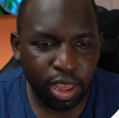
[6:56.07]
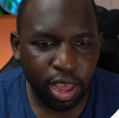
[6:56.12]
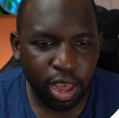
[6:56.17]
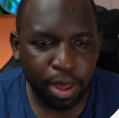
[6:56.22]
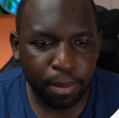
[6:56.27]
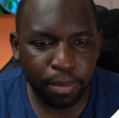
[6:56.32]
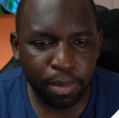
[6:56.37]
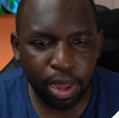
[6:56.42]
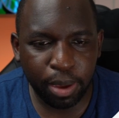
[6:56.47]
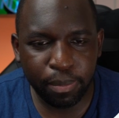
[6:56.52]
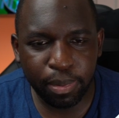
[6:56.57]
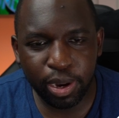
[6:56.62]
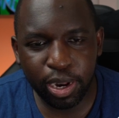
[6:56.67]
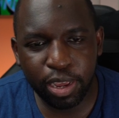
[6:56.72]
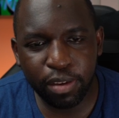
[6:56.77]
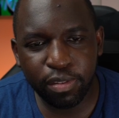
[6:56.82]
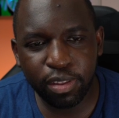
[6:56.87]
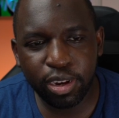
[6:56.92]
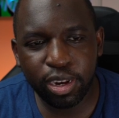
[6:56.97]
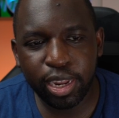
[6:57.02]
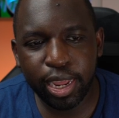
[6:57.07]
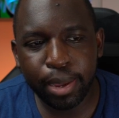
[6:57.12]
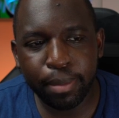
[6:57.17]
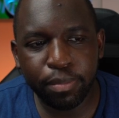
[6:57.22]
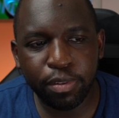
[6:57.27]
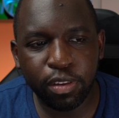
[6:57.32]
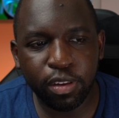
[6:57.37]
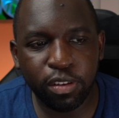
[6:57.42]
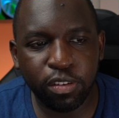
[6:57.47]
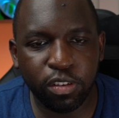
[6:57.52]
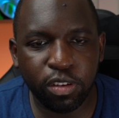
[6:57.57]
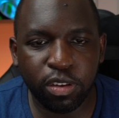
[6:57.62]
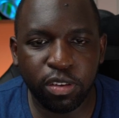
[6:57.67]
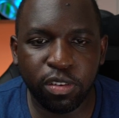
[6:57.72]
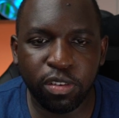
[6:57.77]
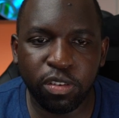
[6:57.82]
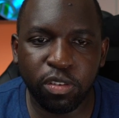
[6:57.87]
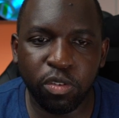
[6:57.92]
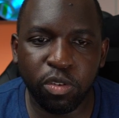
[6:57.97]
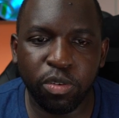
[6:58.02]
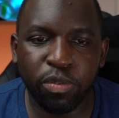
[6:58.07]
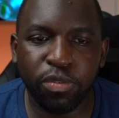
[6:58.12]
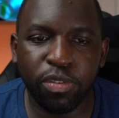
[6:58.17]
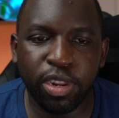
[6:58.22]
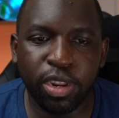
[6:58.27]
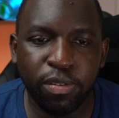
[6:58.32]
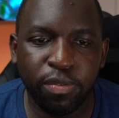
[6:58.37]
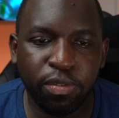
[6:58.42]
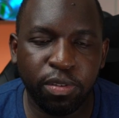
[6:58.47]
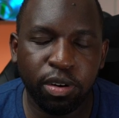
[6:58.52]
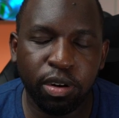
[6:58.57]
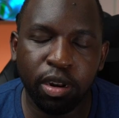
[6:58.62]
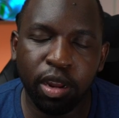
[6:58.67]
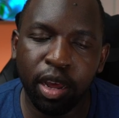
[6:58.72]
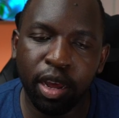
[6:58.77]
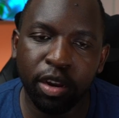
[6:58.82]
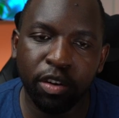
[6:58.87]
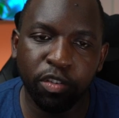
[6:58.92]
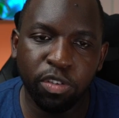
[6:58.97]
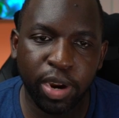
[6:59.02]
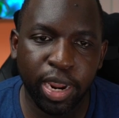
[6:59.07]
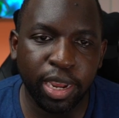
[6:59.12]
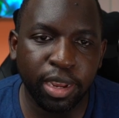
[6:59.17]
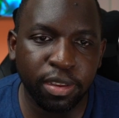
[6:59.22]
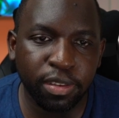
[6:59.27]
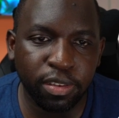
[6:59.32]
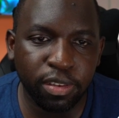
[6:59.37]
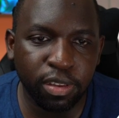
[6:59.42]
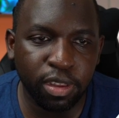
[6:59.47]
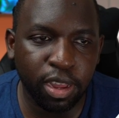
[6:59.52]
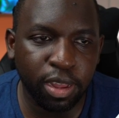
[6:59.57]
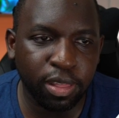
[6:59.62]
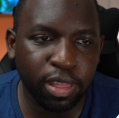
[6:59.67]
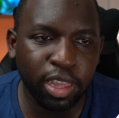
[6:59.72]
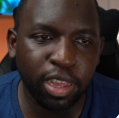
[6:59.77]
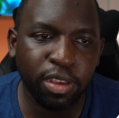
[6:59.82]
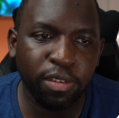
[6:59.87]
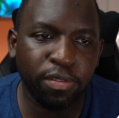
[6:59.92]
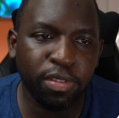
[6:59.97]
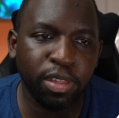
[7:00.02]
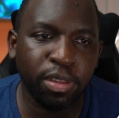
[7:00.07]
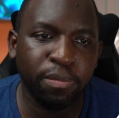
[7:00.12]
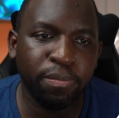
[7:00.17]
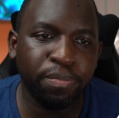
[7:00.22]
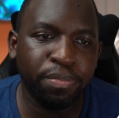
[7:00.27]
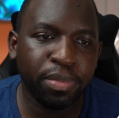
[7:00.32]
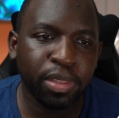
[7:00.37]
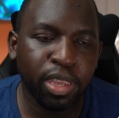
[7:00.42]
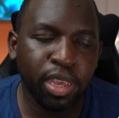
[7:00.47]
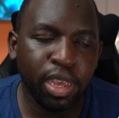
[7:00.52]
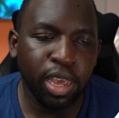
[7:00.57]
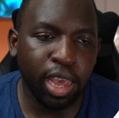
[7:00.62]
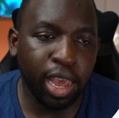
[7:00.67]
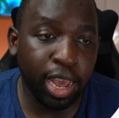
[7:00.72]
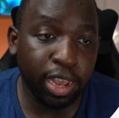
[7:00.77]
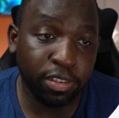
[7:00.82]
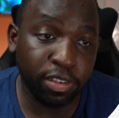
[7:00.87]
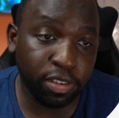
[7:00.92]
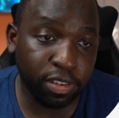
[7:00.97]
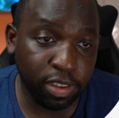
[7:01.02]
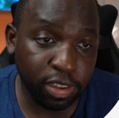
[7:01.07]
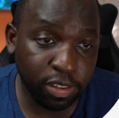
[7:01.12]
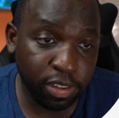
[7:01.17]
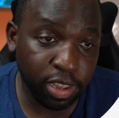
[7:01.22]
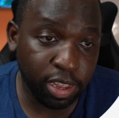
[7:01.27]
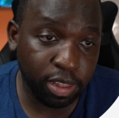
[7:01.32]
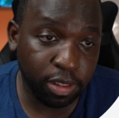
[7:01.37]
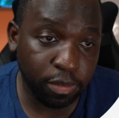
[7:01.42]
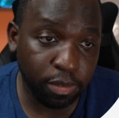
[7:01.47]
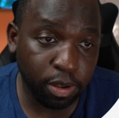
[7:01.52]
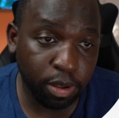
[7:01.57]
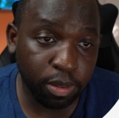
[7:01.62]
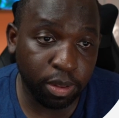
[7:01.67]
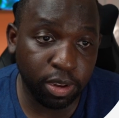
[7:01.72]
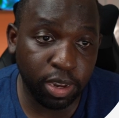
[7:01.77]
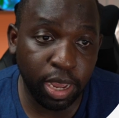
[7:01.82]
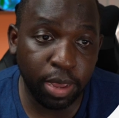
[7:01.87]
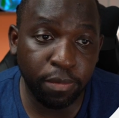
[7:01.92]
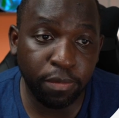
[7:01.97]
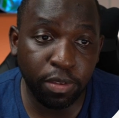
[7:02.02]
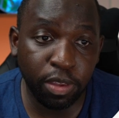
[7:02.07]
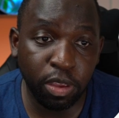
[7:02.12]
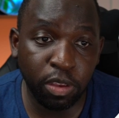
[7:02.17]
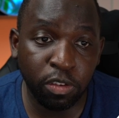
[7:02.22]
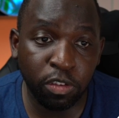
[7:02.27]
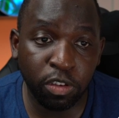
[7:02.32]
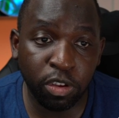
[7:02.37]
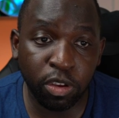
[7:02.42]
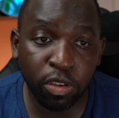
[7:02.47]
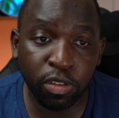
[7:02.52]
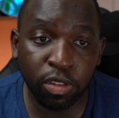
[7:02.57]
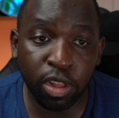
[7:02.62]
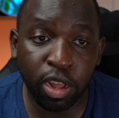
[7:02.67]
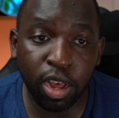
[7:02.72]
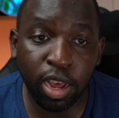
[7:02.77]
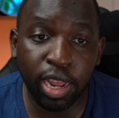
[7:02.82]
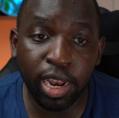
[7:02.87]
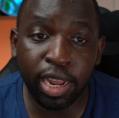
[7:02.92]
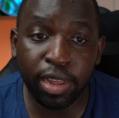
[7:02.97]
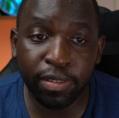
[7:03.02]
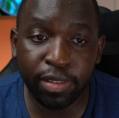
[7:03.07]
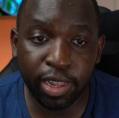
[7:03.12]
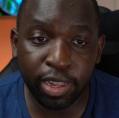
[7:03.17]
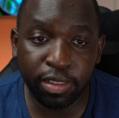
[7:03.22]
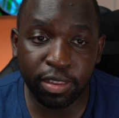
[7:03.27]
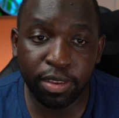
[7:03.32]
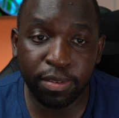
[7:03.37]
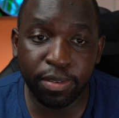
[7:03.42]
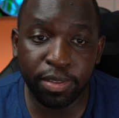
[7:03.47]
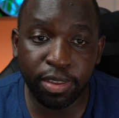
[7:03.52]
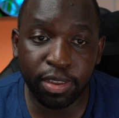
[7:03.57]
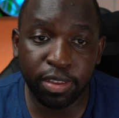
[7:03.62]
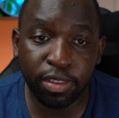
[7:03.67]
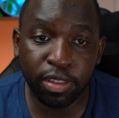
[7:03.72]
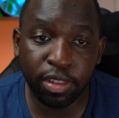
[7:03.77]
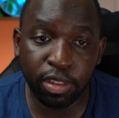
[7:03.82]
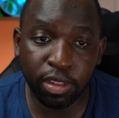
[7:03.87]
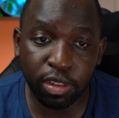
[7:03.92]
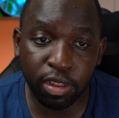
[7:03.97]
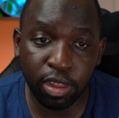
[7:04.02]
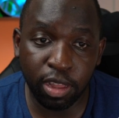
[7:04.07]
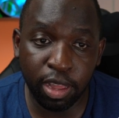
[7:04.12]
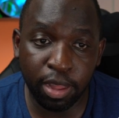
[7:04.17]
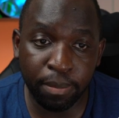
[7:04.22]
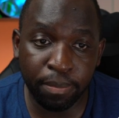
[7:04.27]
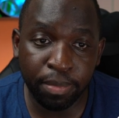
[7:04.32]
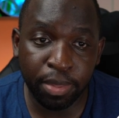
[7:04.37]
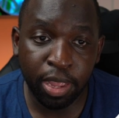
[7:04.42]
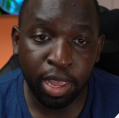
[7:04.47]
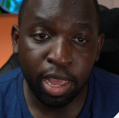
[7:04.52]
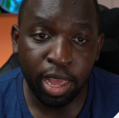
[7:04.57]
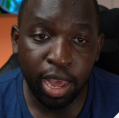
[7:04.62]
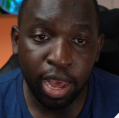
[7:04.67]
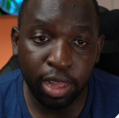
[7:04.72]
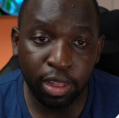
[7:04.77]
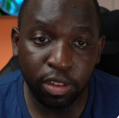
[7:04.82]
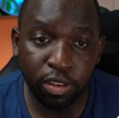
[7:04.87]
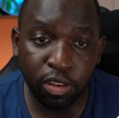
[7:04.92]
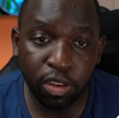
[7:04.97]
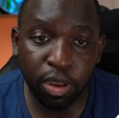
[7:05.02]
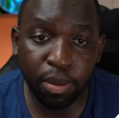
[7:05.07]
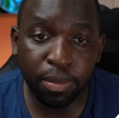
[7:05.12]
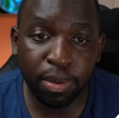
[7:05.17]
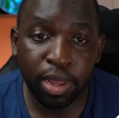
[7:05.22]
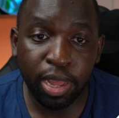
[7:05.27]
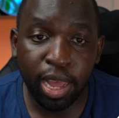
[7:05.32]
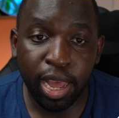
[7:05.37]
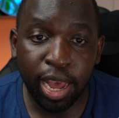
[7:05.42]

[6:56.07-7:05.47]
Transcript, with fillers: Um, I believe the depths are just sort of different uh, tracks. Uh, think of them, actually says here, the, the depth view shows the high level activities um, at the top.